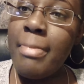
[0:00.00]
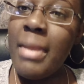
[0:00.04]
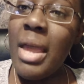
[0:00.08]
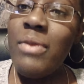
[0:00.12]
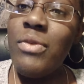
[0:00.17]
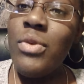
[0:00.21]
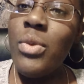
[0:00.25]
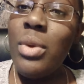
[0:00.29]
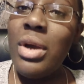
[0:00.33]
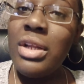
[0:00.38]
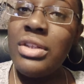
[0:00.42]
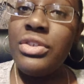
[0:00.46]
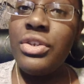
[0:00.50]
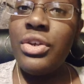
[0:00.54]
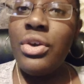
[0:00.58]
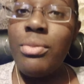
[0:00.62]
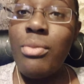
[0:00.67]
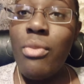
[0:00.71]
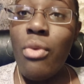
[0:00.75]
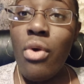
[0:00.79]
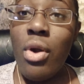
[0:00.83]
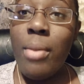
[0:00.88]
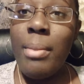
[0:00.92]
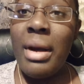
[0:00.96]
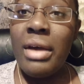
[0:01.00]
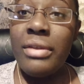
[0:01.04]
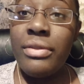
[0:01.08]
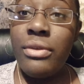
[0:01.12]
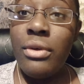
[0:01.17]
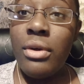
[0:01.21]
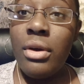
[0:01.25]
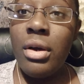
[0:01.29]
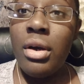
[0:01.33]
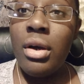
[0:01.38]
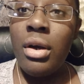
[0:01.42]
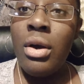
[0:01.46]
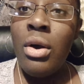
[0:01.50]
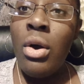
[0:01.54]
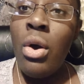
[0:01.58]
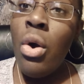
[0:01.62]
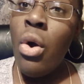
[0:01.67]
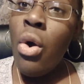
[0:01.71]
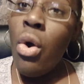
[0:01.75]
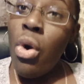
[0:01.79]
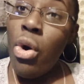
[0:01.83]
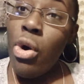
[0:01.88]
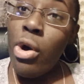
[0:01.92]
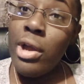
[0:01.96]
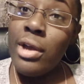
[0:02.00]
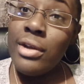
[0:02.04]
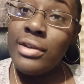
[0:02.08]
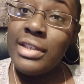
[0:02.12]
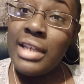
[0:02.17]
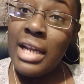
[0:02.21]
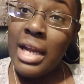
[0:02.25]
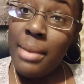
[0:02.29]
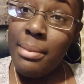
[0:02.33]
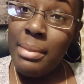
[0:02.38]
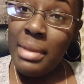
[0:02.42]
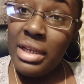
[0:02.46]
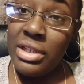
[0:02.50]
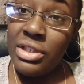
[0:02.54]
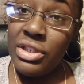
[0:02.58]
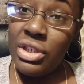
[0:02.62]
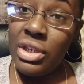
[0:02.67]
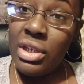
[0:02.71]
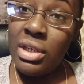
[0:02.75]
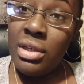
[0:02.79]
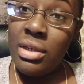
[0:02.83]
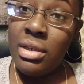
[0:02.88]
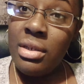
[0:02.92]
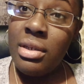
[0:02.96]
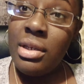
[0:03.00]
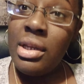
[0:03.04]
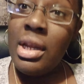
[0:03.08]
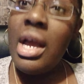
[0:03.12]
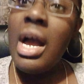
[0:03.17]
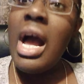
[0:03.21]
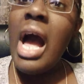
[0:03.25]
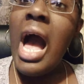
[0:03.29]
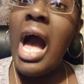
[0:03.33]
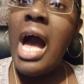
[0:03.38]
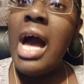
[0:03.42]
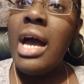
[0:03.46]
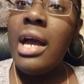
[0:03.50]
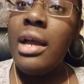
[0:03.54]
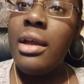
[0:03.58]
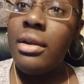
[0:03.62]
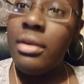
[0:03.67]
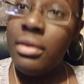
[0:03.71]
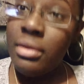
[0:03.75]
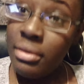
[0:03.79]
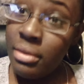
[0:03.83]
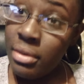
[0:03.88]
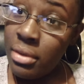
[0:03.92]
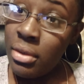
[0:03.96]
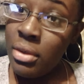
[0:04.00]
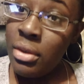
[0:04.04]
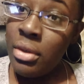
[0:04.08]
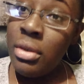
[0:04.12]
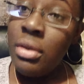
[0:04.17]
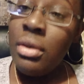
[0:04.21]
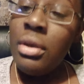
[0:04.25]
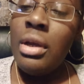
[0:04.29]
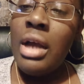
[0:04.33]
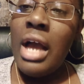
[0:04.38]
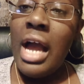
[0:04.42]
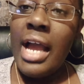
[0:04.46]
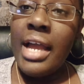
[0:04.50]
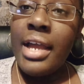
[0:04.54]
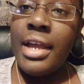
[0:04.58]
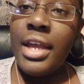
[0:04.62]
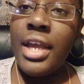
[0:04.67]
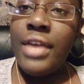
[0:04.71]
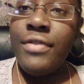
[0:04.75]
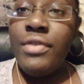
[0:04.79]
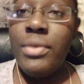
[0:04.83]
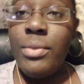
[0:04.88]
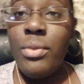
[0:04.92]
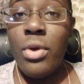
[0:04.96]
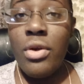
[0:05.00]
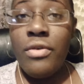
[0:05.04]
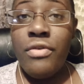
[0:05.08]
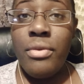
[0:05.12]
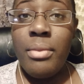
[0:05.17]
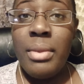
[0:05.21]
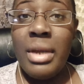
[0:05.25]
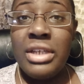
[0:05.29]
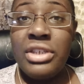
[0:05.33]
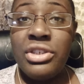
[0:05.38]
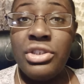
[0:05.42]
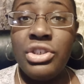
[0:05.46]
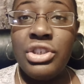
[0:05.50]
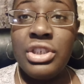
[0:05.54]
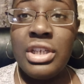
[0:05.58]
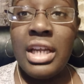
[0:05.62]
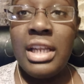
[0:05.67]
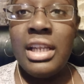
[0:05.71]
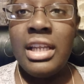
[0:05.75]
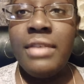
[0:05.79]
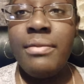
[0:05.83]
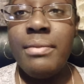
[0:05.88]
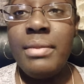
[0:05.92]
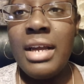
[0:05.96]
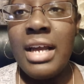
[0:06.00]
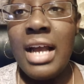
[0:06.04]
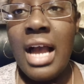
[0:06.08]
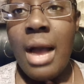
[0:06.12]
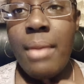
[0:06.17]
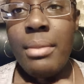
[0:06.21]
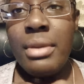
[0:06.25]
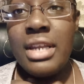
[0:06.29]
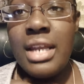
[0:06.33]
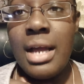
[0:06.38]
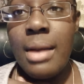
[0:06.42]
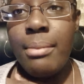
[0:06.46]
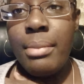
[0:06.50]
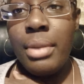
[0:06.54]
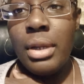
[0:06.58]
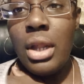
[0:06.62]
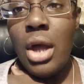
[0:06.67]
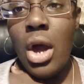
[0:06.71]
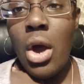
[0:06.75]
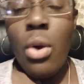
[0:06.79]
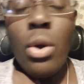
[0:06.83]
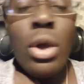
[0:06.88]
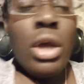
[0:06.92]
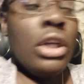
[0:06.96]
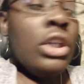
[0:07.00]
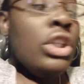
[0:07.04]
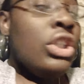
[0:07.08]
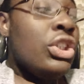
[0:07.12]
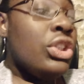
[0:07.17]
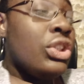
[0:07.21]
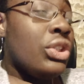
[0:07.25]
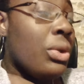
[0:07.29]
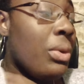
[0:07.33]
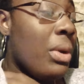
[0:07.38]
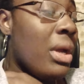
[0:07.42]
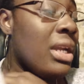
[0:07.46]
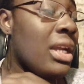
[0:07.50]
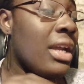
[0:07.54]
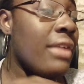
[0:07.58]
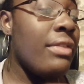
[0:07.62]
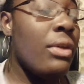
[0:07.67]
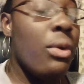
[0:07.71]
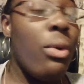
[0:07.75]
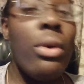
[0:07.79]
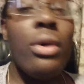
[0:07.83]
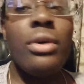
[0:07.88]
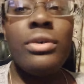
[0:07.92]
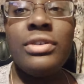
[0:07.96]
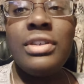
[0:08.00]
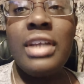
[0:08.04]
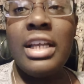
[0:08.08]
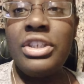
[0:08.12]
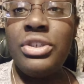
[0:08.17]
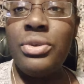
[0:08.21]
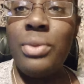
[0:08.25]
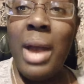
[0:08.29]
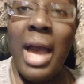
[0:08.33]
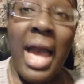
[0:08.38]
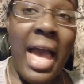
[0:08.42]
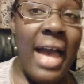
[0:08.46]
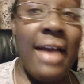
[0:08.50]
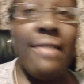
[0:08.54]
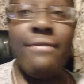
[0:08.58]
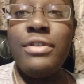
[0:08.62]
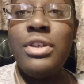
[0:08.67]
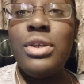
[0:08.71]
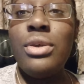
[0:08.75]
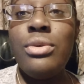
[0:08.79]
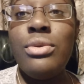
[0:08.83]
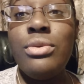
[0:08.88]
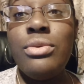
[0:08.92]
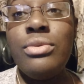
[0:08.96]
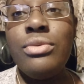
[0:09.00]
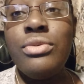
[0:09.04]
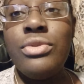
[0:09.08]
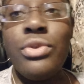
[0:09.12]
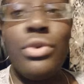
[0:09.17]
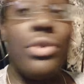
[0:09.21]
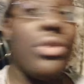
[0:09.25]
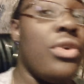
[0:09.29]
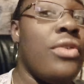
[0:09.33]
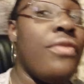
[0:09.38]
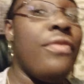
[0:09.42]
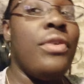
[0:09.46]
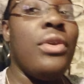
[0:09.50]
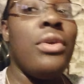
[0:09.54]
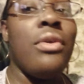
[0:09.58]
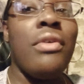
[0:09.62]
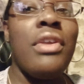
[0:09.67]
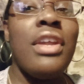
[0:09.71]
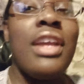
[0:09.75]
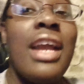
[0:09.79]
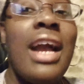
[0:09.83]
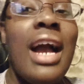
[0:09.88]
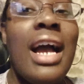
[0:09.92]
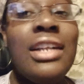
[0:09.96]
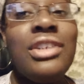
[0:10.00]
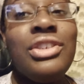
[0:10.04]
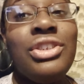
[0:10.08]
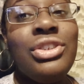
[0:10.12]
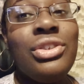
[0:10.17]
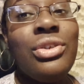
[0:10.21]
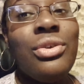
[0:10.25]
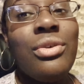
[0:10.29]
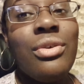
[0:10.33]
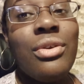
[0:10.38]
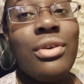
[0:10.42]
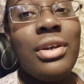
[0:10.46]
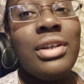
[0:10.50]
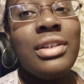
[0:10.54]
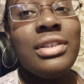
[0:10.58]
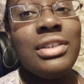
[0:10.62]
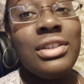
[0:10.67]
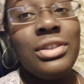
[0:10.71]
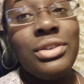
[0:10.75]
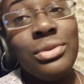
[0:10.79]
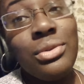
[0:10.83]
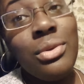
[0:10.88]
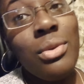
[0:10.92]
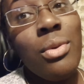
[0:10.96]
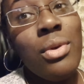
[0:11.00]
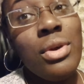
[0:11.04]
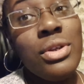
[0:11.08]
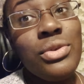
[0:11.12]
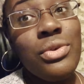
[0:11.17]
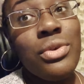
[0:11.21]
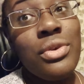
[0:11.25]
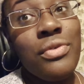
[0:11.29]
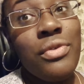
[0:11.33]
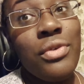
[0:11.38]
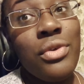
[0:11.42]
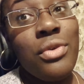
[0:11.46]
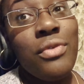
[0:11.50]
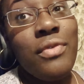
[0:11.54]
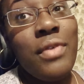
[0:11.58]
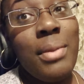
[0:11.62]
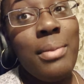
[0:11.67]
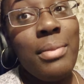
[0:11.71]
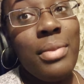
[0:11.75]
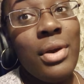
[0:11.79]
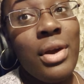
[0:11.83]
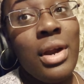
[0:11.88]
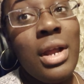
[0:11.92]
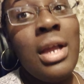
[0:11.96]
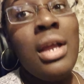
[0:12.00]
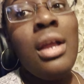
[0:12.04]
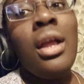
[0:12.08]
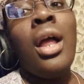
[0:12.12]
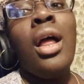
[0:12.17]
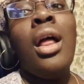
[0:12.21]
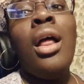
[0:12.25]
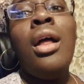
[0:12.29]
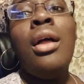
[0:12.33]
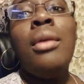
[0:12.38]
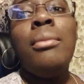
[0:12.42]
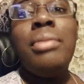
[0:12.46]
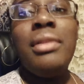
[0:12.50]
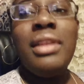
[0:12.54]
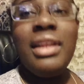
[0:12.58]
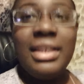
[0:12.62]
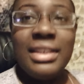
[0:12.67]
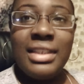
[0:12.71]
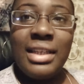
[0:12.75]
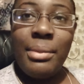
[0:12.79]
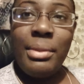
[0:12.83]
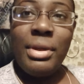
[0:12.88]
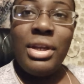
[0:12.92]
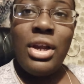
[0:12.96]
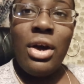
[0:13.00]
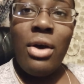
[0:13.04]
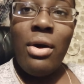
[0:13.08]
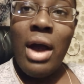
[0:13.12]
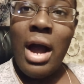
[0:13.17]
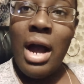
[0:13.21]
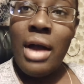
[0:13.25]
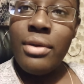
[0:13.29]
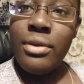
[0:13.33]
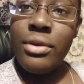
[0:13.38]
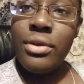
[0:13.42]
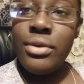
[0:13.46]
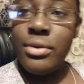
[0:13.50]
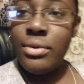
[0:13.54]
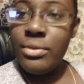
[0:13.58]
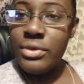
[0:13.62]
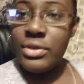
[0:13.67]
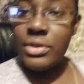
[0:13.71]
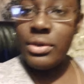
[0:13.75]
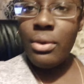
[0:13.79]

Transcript: if you want to know more about the oils that I mentioned, I could give you more information. Just gotta leave me a comment down below. So any of the oils that you have used, or if you already got your Essential Awards order for November, please let me know how you use